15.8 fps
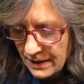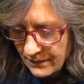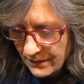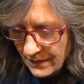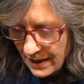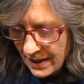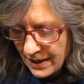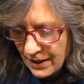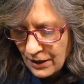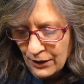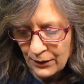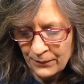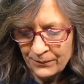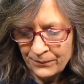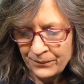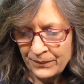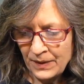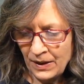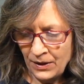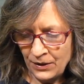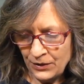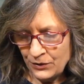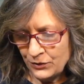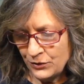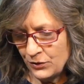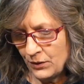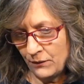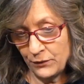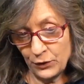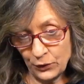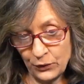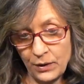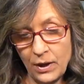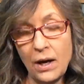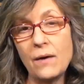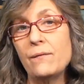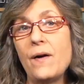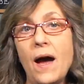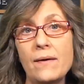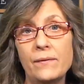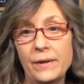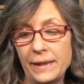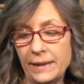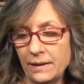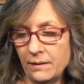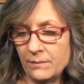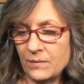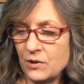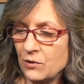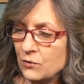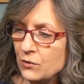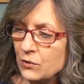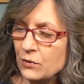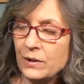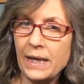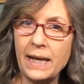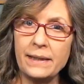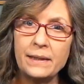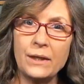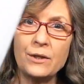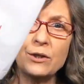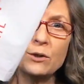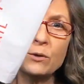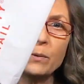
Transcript: peek there. You, of your five items, you do get a